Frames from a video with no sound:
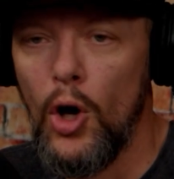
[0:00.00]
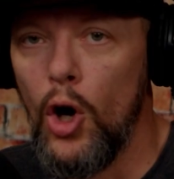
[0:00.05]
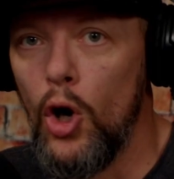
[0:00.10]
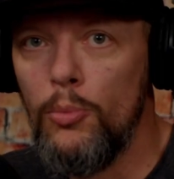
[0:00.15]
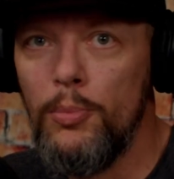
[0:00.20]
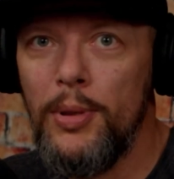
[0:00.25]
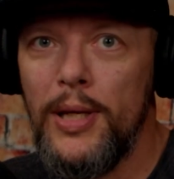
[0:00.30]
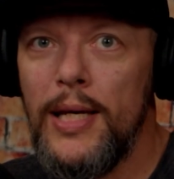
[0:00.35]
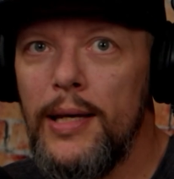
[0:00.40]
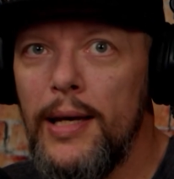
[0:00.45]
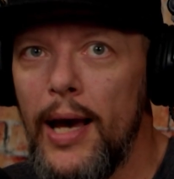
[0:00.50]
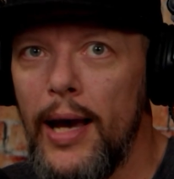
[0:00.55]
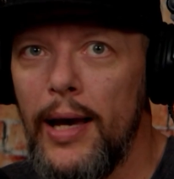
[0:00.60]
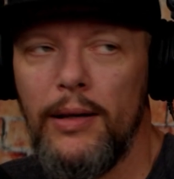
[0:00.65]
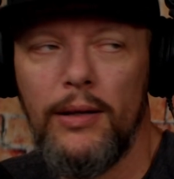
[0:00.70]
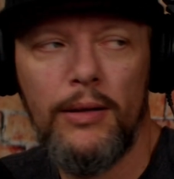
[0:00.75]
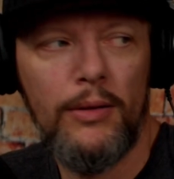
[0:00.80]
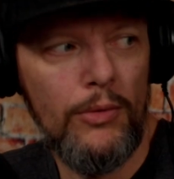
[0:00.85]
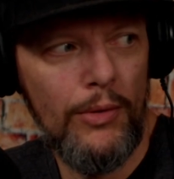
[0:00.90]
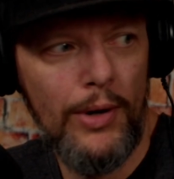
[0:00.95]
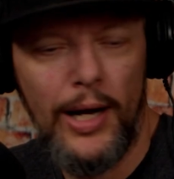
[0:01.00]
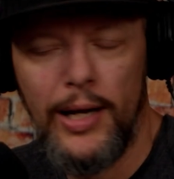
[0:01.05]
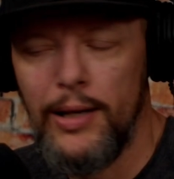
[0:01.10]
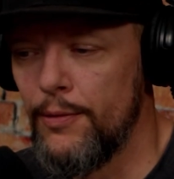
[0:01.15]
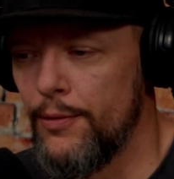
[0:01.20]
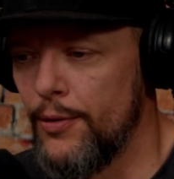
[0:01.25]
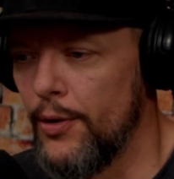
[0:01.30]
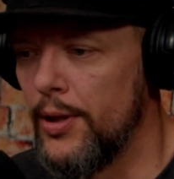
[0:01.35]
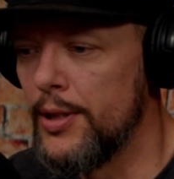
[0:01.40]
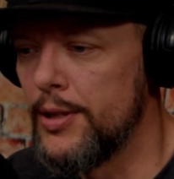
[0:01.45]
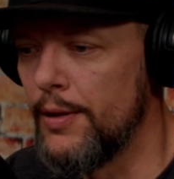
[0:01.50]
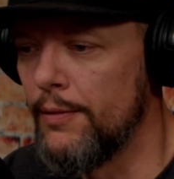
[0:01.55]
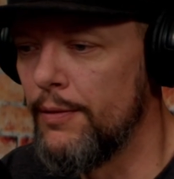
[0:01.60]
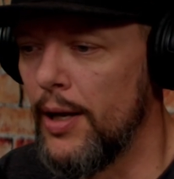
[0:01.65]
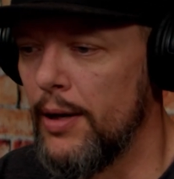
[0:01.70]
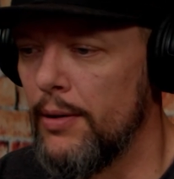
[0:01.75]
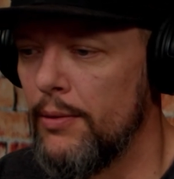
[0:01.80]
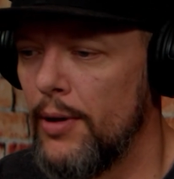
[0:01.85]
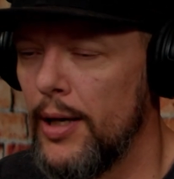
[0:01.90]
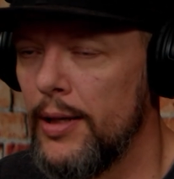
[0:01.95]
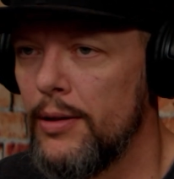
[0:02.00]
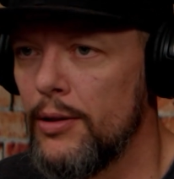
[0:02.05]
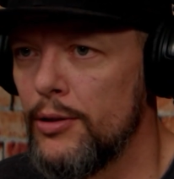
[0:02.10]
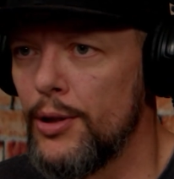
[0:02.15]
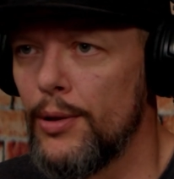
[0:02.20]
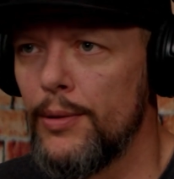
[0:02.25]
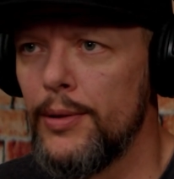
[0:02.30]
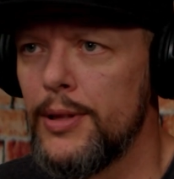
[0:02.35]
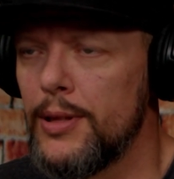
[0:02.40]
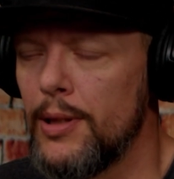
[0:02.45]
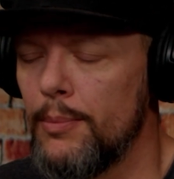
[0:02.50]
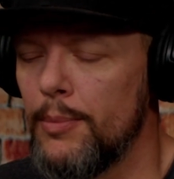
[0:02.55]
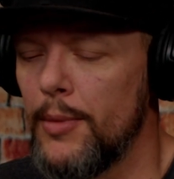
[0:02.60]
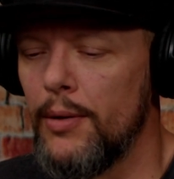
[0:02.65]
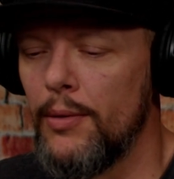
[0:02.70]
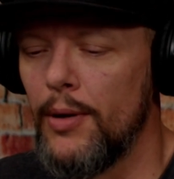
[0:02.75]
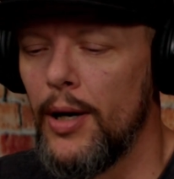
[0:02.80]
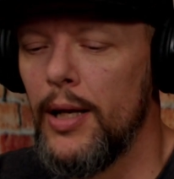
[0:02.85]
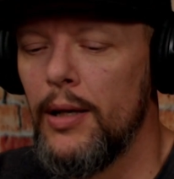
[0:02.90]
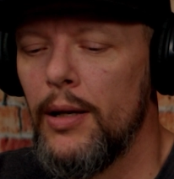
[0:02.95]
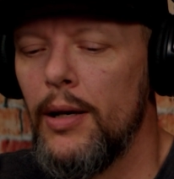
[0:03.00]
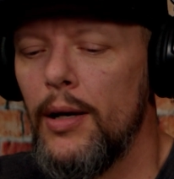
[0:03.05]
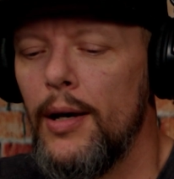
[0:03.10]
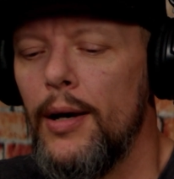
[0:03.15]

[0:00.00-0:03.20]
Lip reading: OB gate, right, for this event, right? There's always something, right?